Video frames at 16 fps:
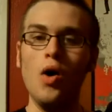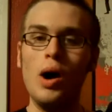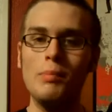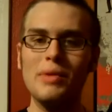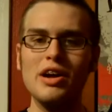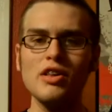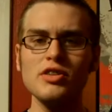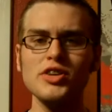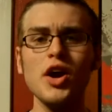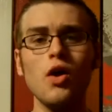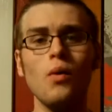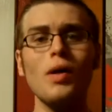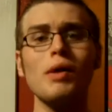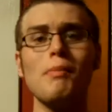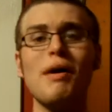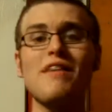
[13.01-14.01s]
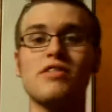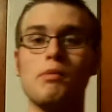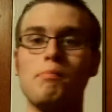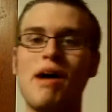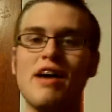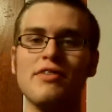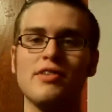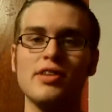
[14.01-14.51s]
I'm KnukkleJoe, and welcome back to
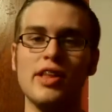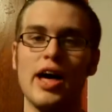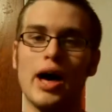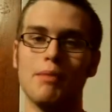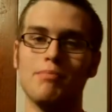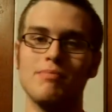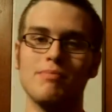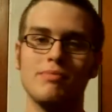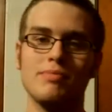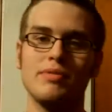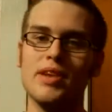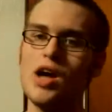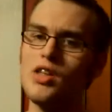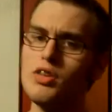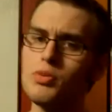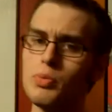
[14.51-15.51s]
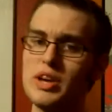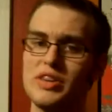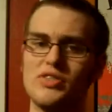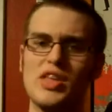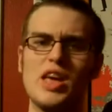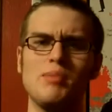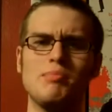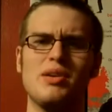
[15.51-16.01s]
Path Collab. Now this week's
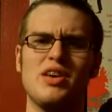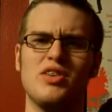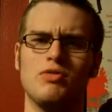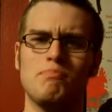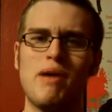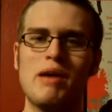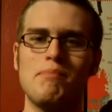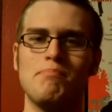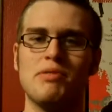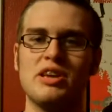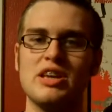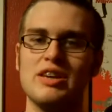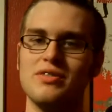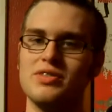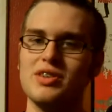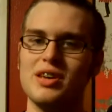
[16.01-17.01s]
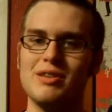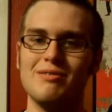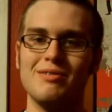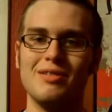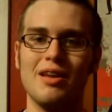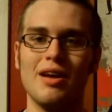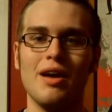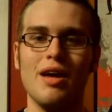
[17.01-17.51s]
theme is pet peeves, and
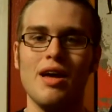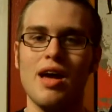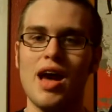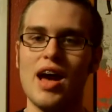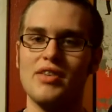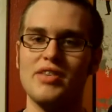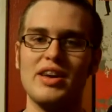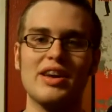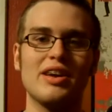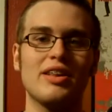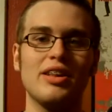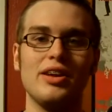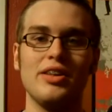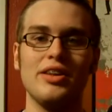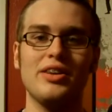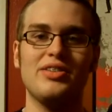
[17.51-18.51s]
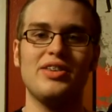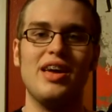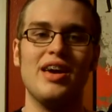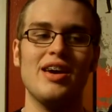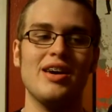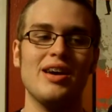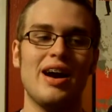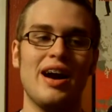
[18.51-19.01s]
as I can clearly
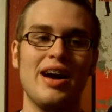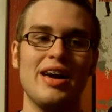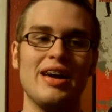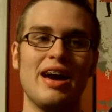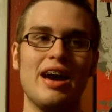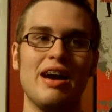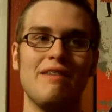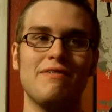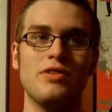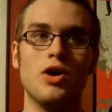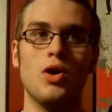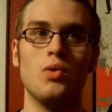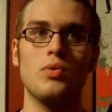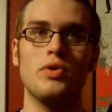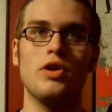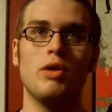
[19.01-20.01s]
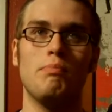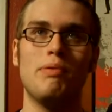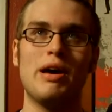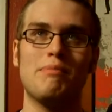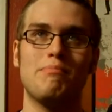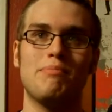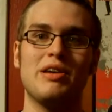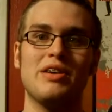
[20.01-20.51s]
say, I have no real
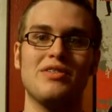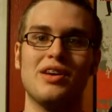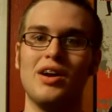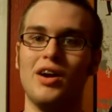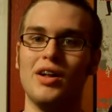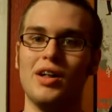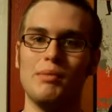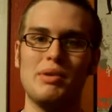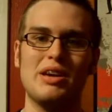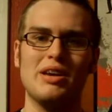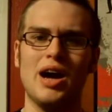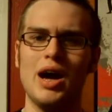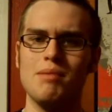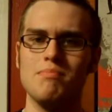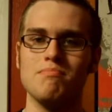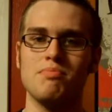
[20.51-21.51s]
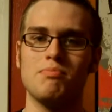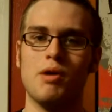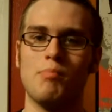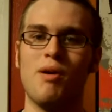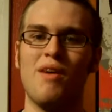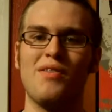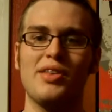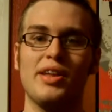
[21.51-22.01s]
pet peeves at all. I mean, I'm
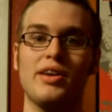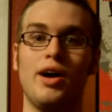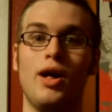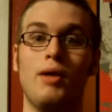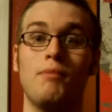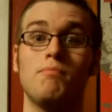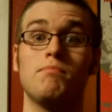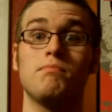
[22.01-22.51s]
perfectly calm.